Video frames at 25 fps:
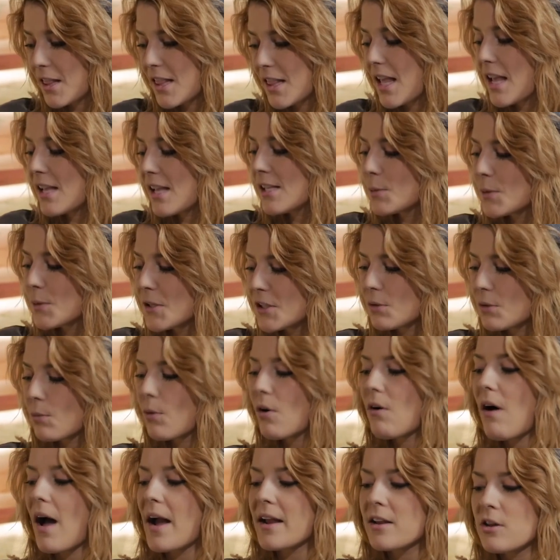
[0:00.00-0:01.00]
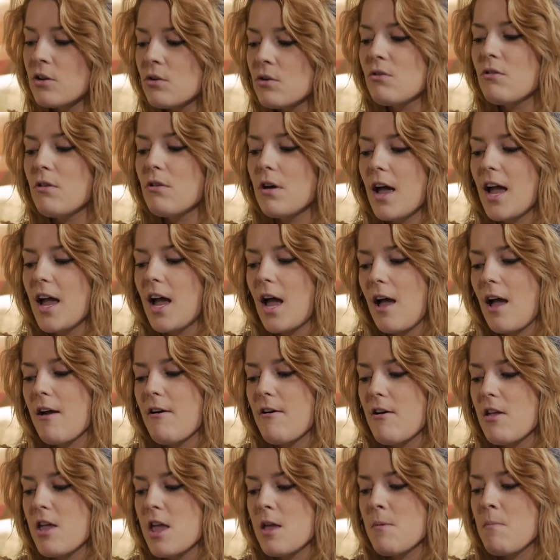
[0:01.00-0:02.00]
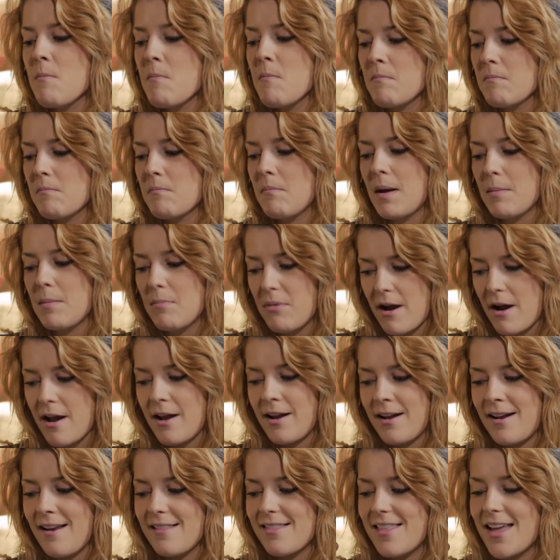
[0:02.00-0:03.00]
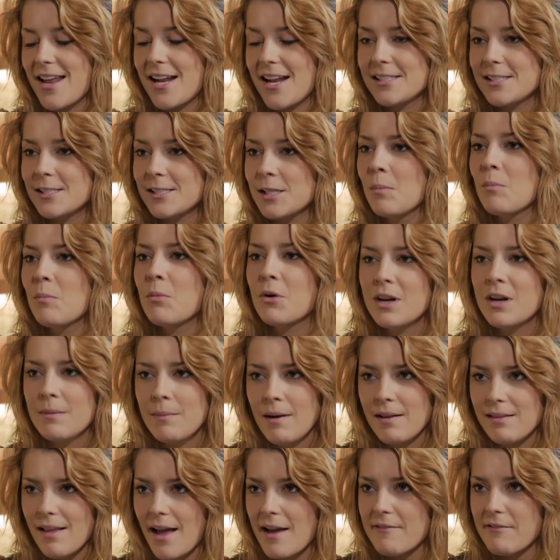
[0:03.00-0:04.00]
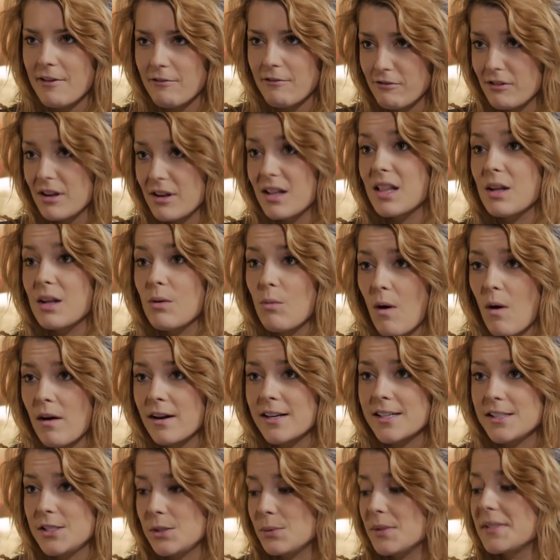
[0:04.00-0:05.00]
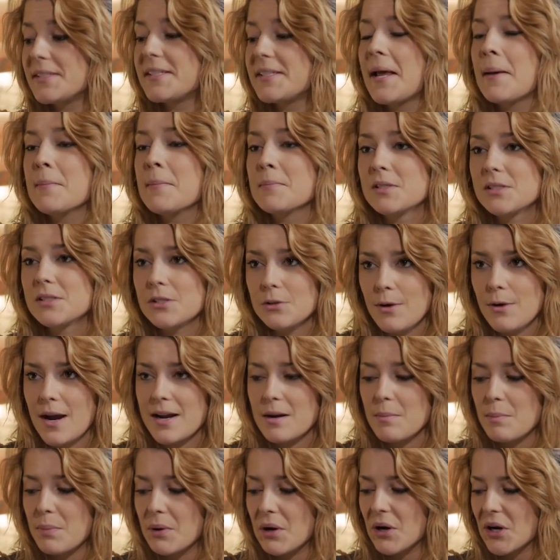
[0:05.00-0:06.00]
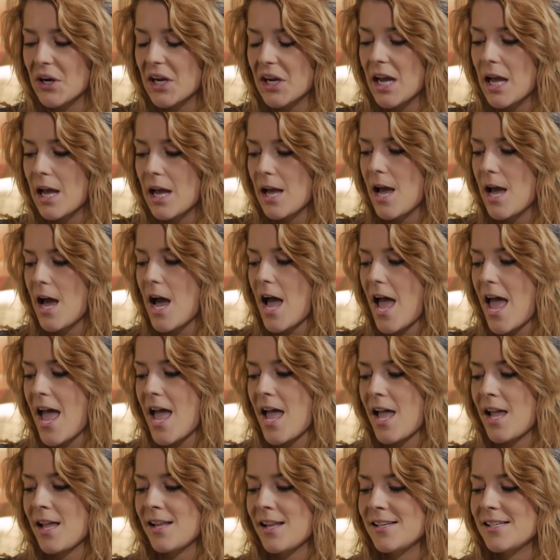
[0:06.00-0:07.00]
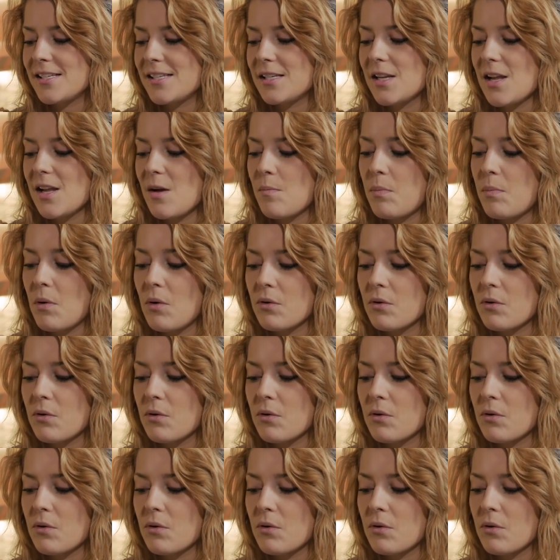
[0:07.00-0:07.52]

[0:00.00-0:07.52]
on what they've been doing for you know upgrades to the platform. What they're doing a little differently in this is they're actually taking some top talent on